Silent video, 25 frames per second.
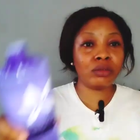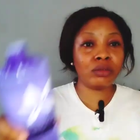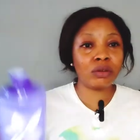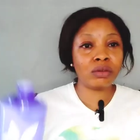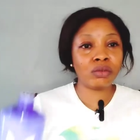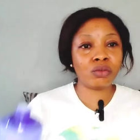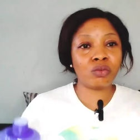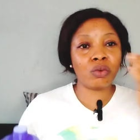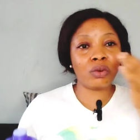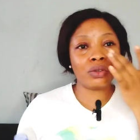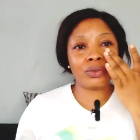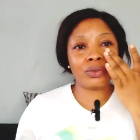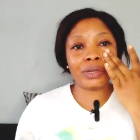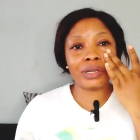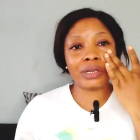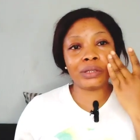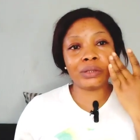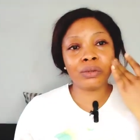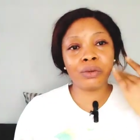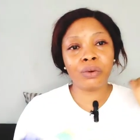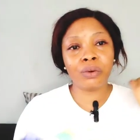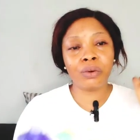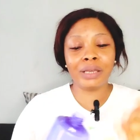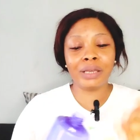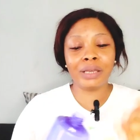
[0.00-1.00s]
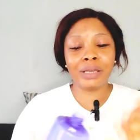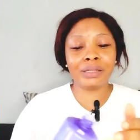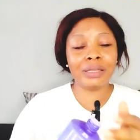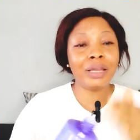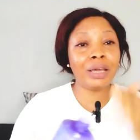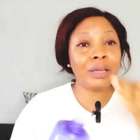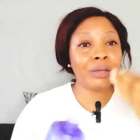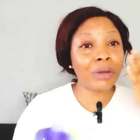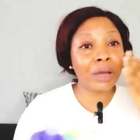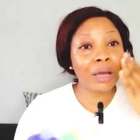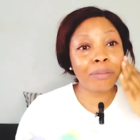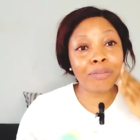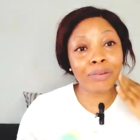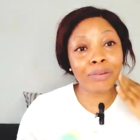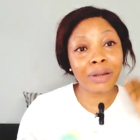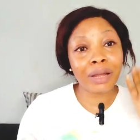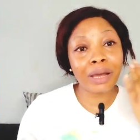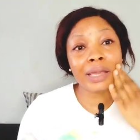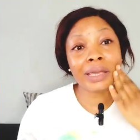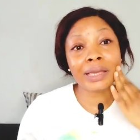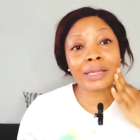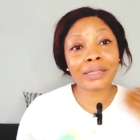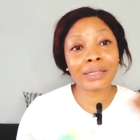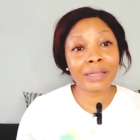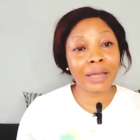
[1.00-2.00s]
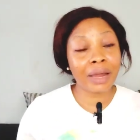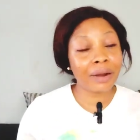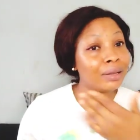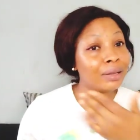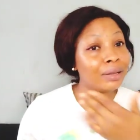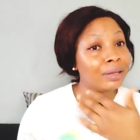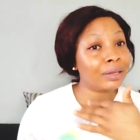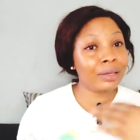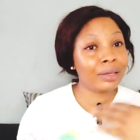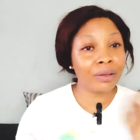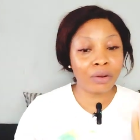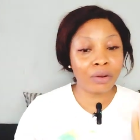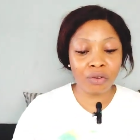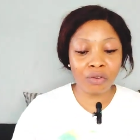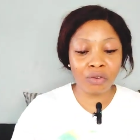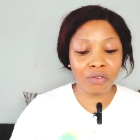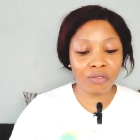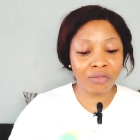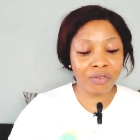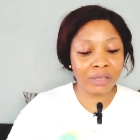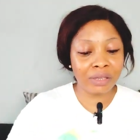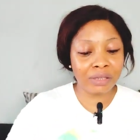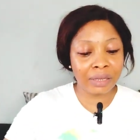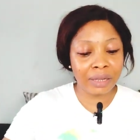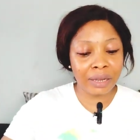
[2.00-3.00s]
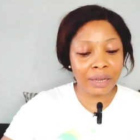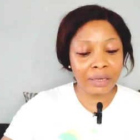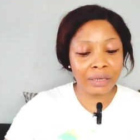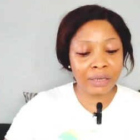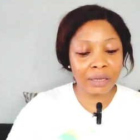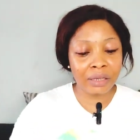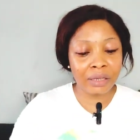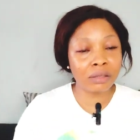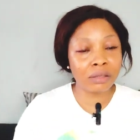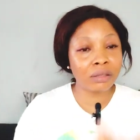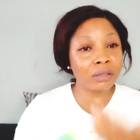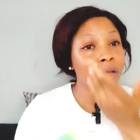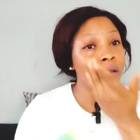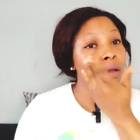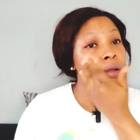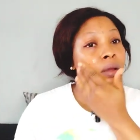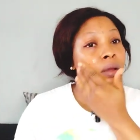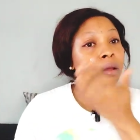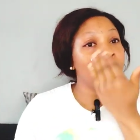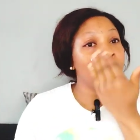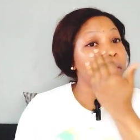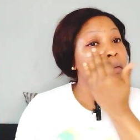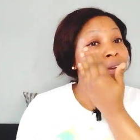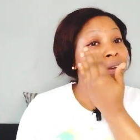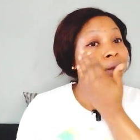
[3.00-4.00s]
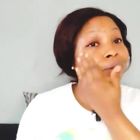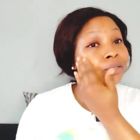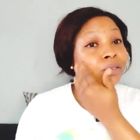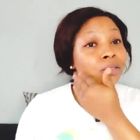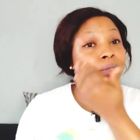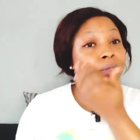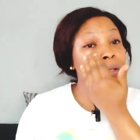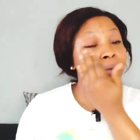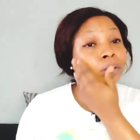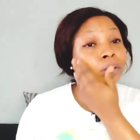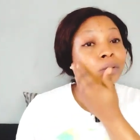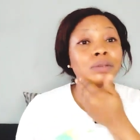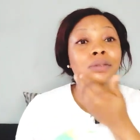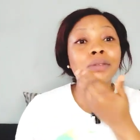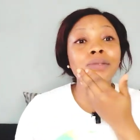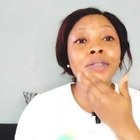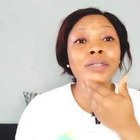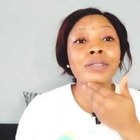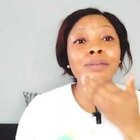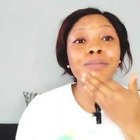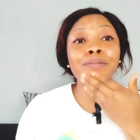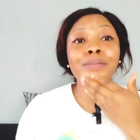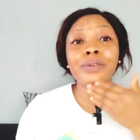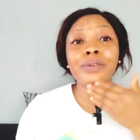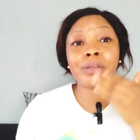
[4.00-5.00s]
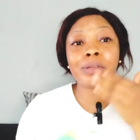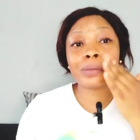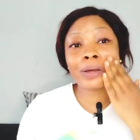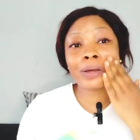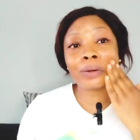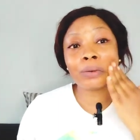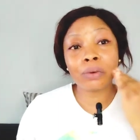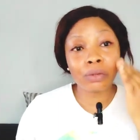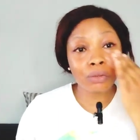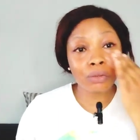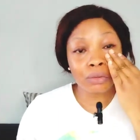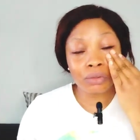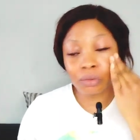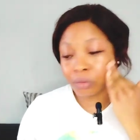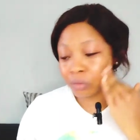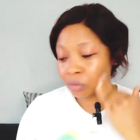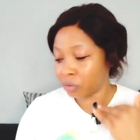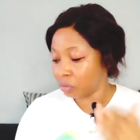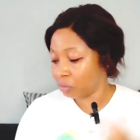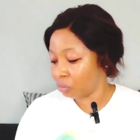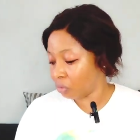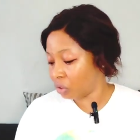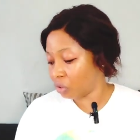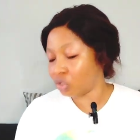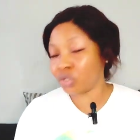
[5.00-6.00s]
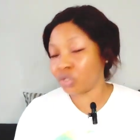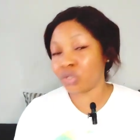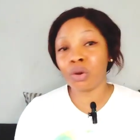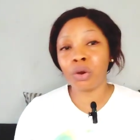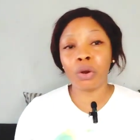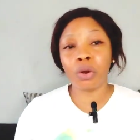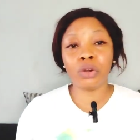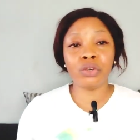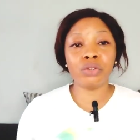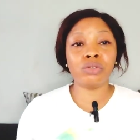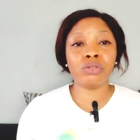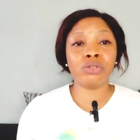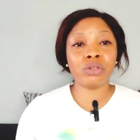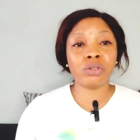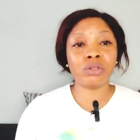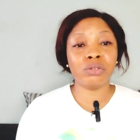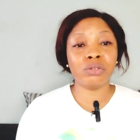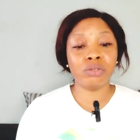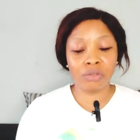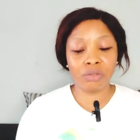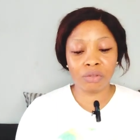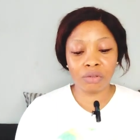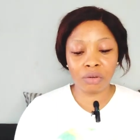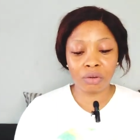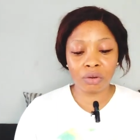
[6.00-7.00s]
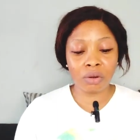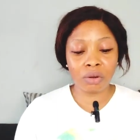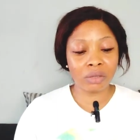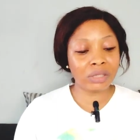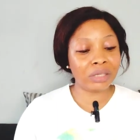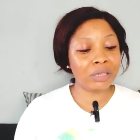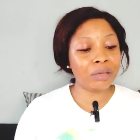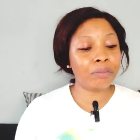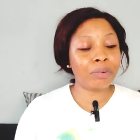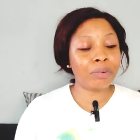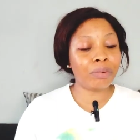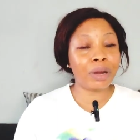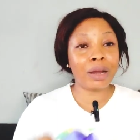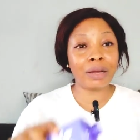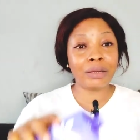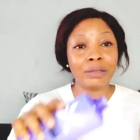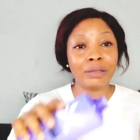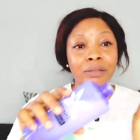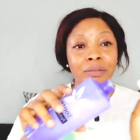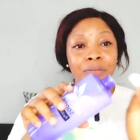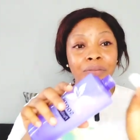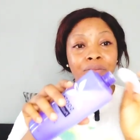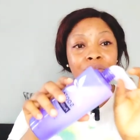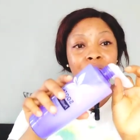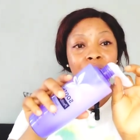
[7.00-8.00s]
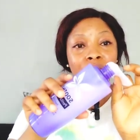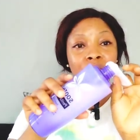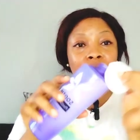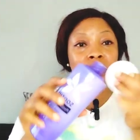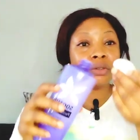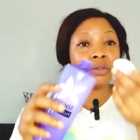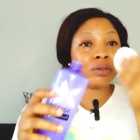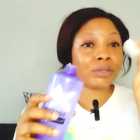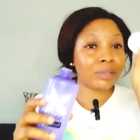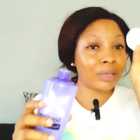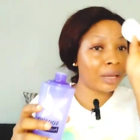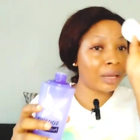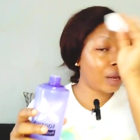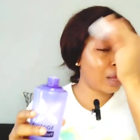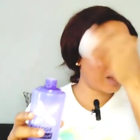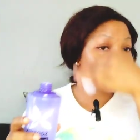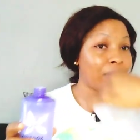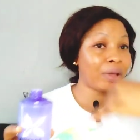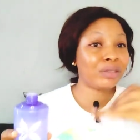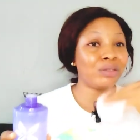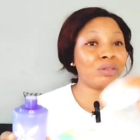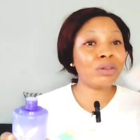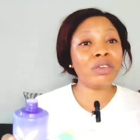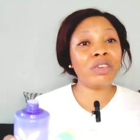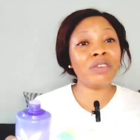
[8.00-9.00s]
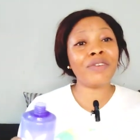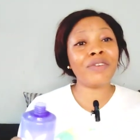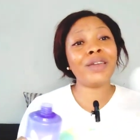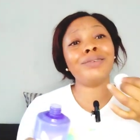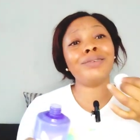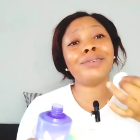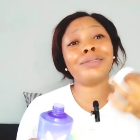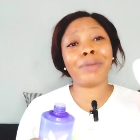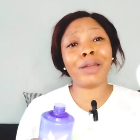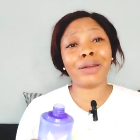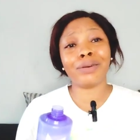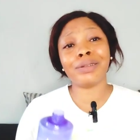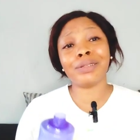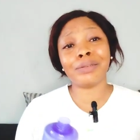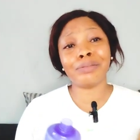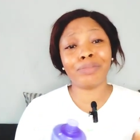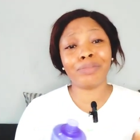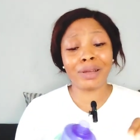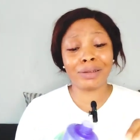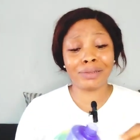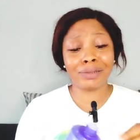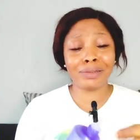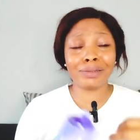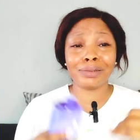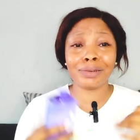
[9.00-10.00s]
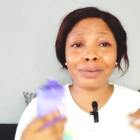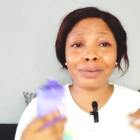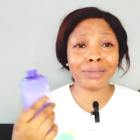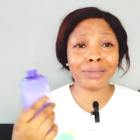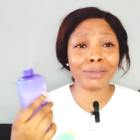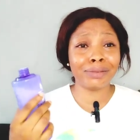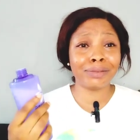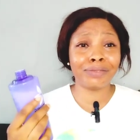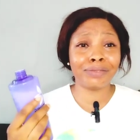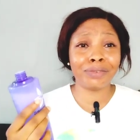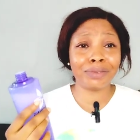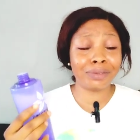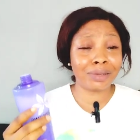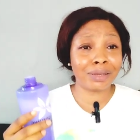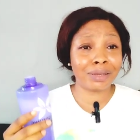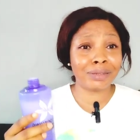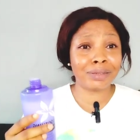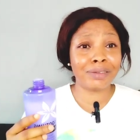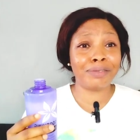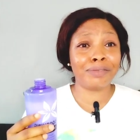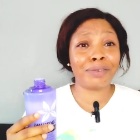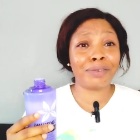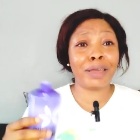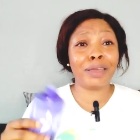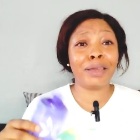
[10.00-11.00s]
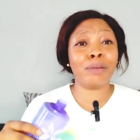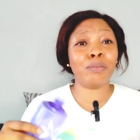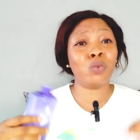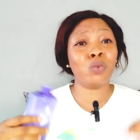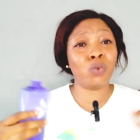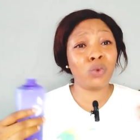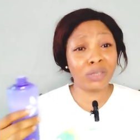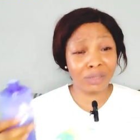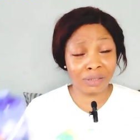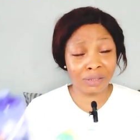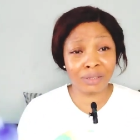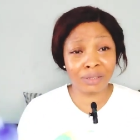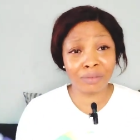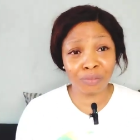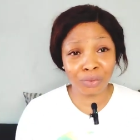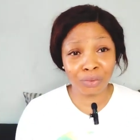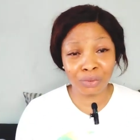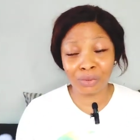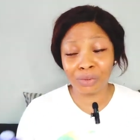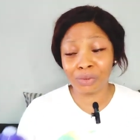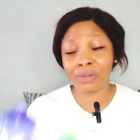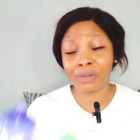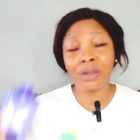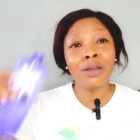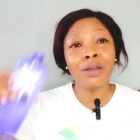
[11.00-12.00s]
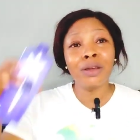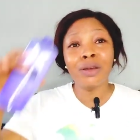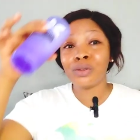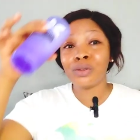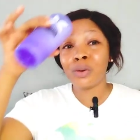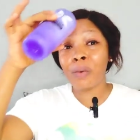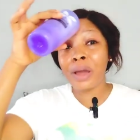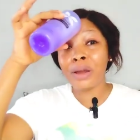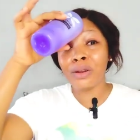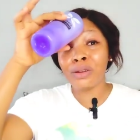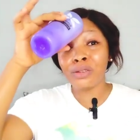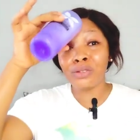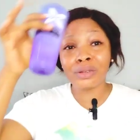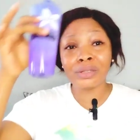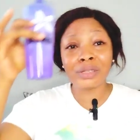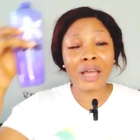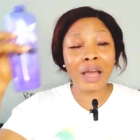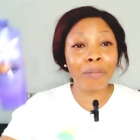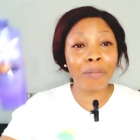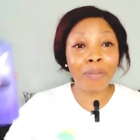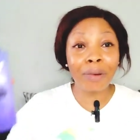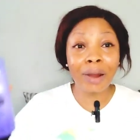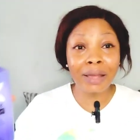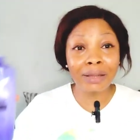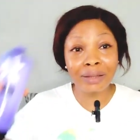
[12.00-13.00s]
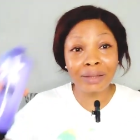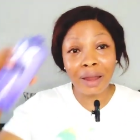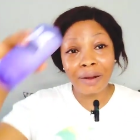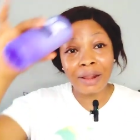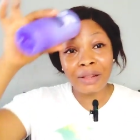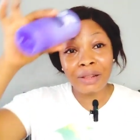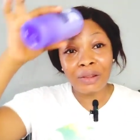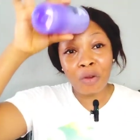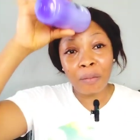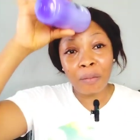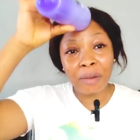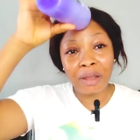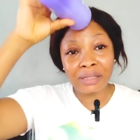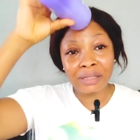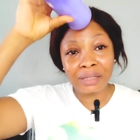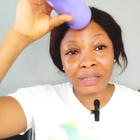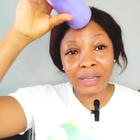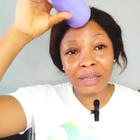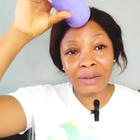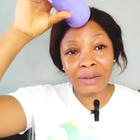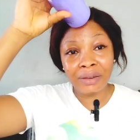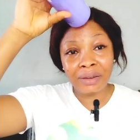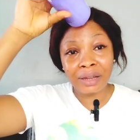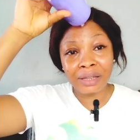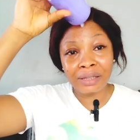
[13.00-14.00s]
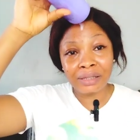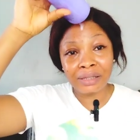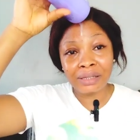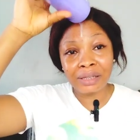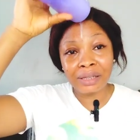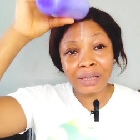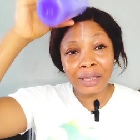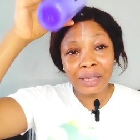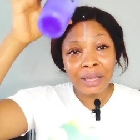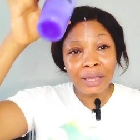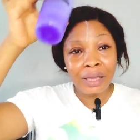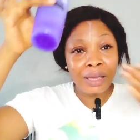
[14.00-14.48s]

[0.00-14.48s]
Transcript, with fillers: not watery. So it's either you apply it directly on your face like this. I've used it this morning, so I don't want to do too much. Or you just use your cotton pad you understand? I So if I use my cotton pad, it always feels as if I am wasting the product. So why not just apply directly on my skin? You can see.